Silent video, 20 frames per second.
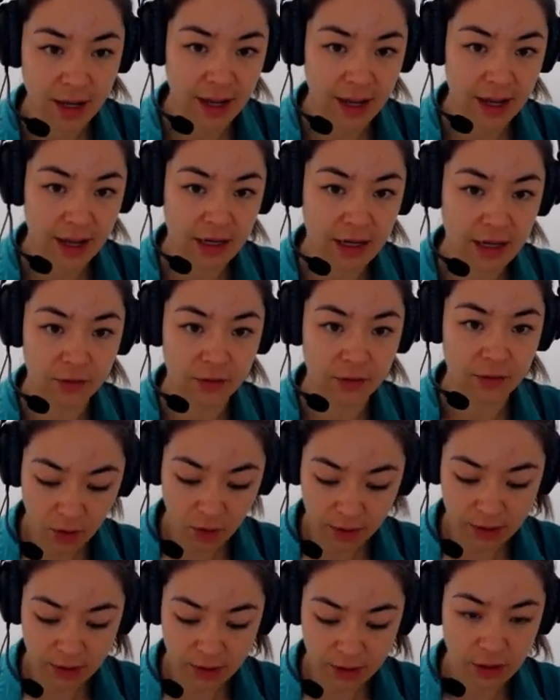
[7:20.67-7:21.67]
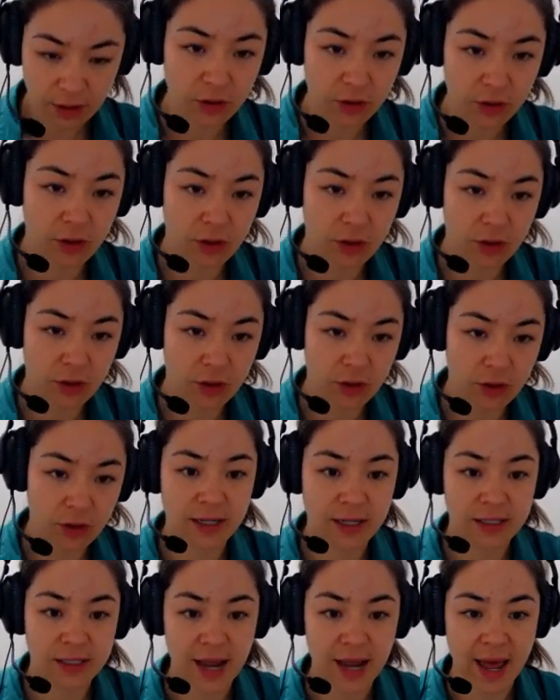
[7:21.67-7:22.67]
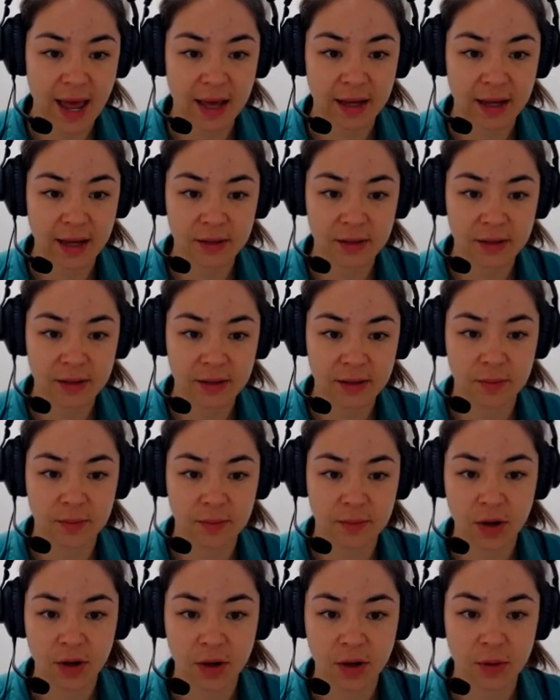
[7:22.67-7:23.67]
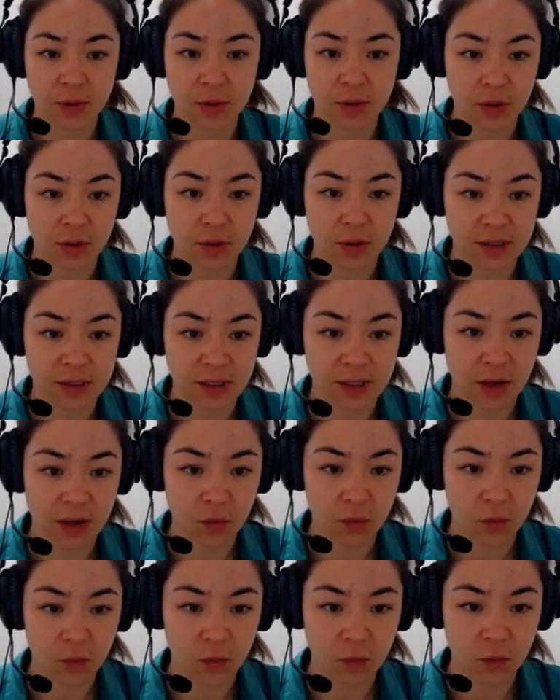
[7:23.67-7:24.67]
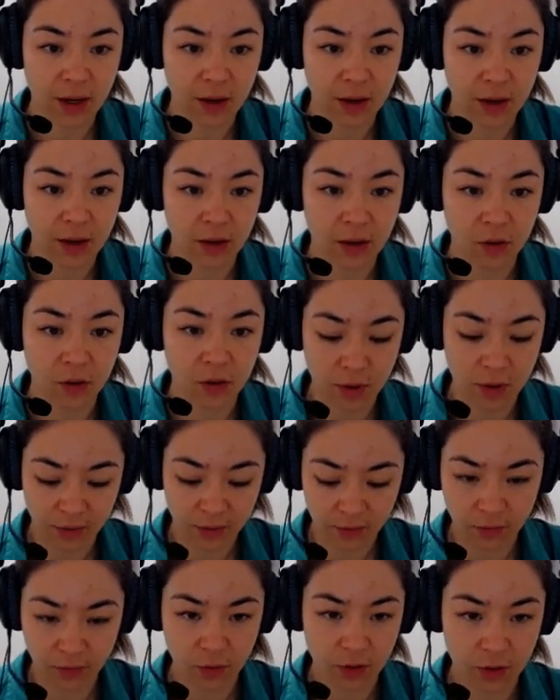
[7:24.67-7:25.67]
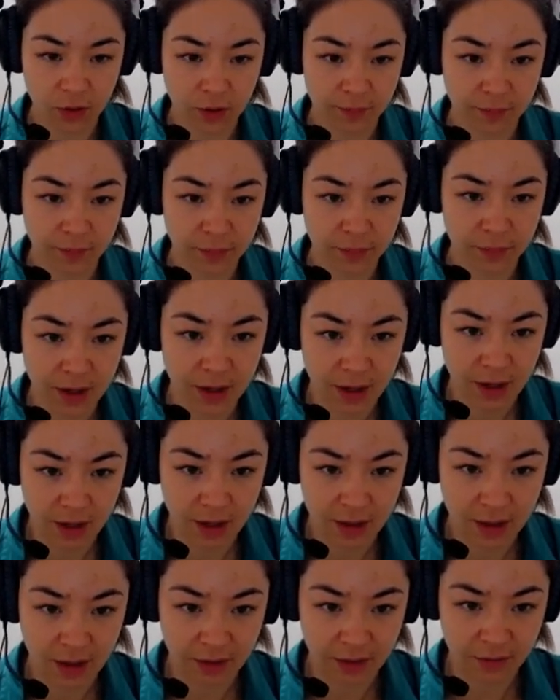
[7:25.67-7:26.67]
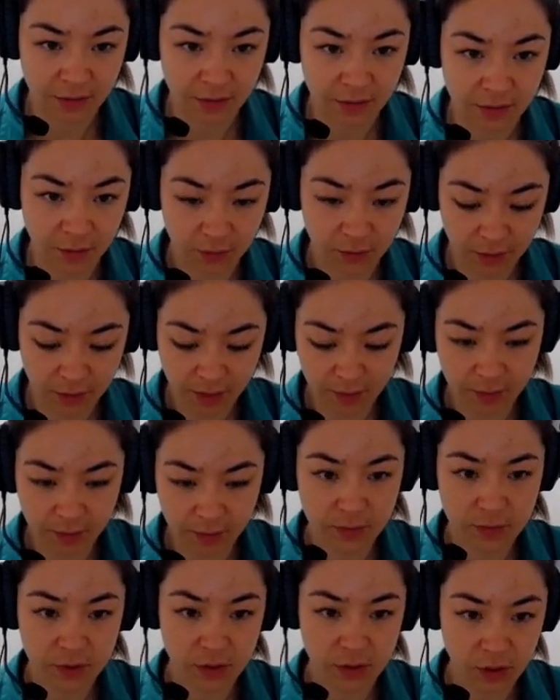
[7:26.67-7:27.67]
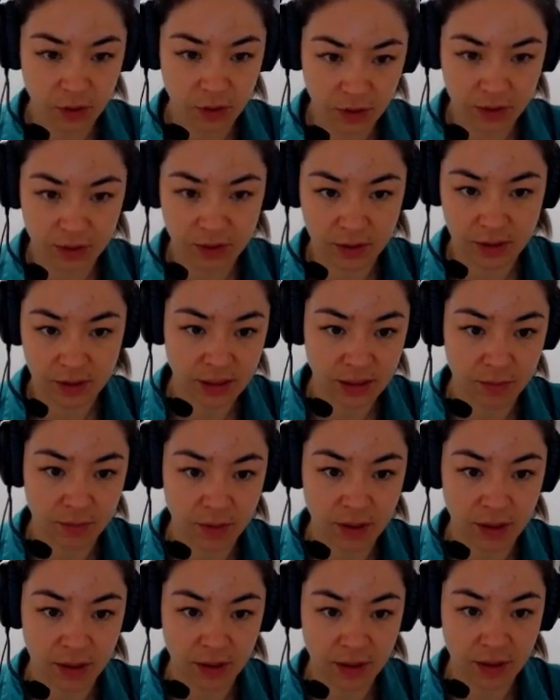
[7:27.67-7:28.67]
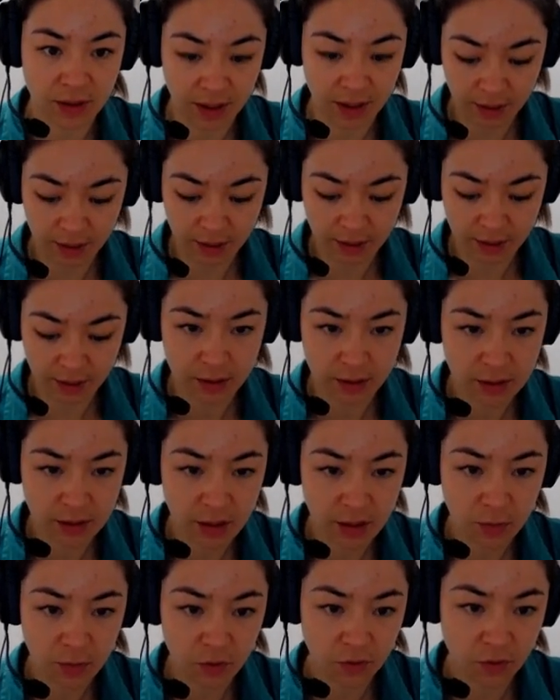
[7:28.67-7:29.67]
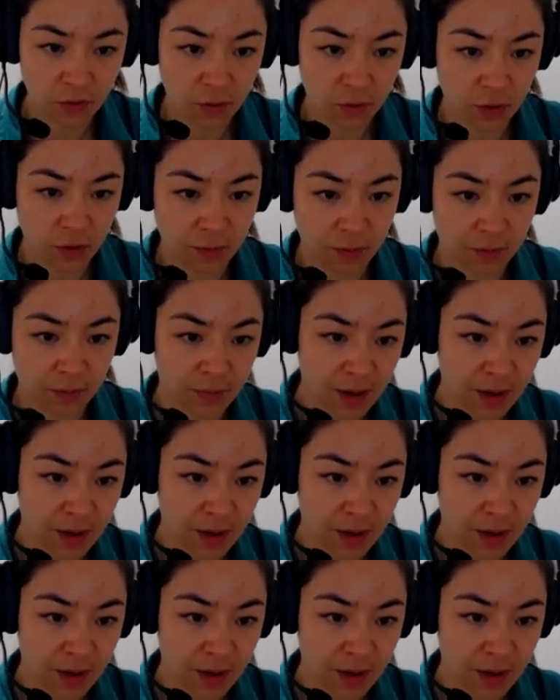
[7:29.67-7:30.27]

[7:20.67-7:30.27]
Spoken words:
And if you wanted, you can also add tags. So you can say where or what form they've come from. So you could say something like demo form